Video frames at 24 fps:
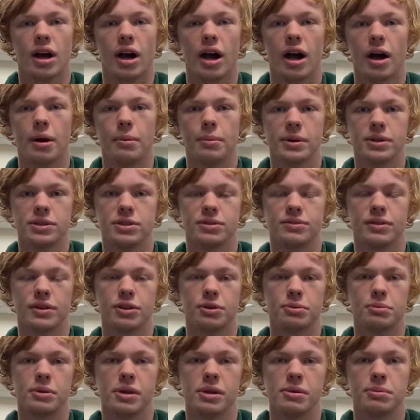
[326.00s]
a bunch of other
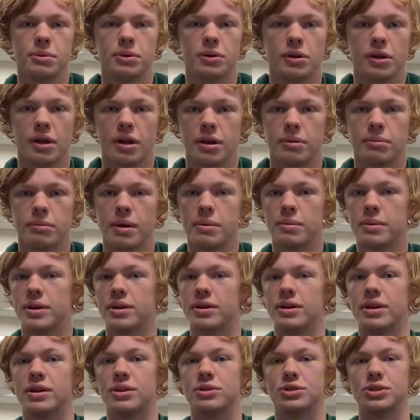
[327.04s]
people, and maybe
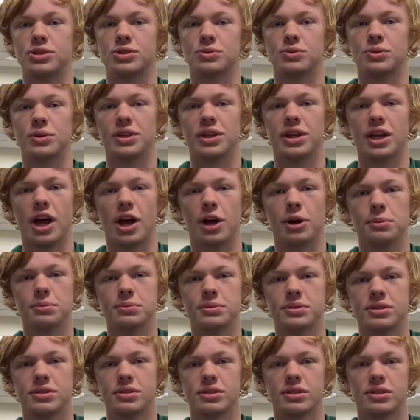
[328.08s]
it just really
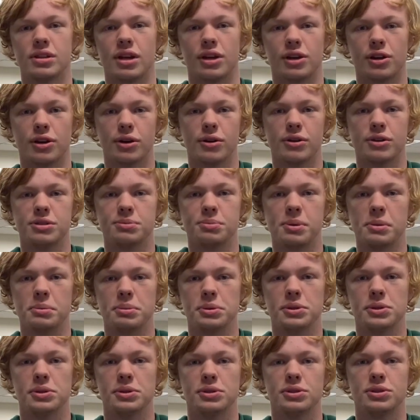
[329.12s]
helps encourage
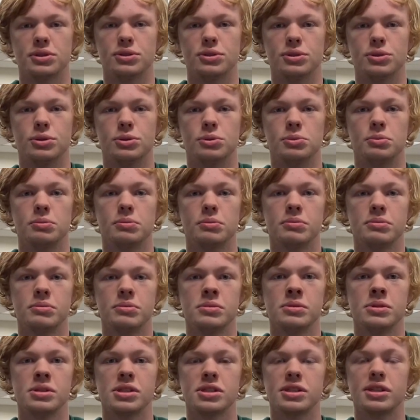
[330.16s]
people to
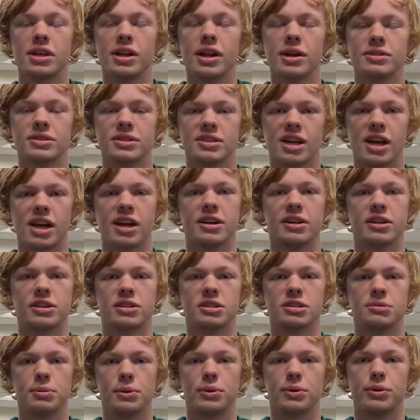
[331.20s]
just get outside and
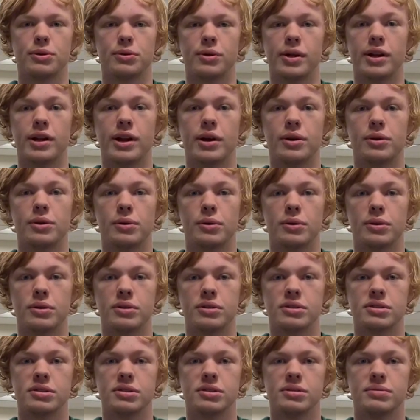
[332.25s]
explore the great
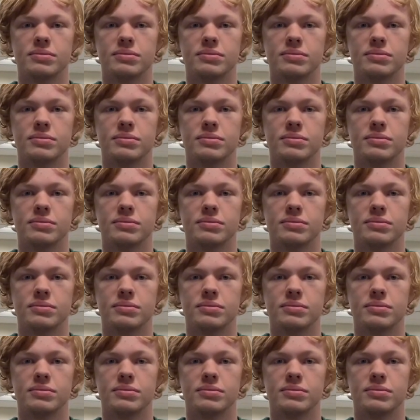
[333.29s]
outdoors.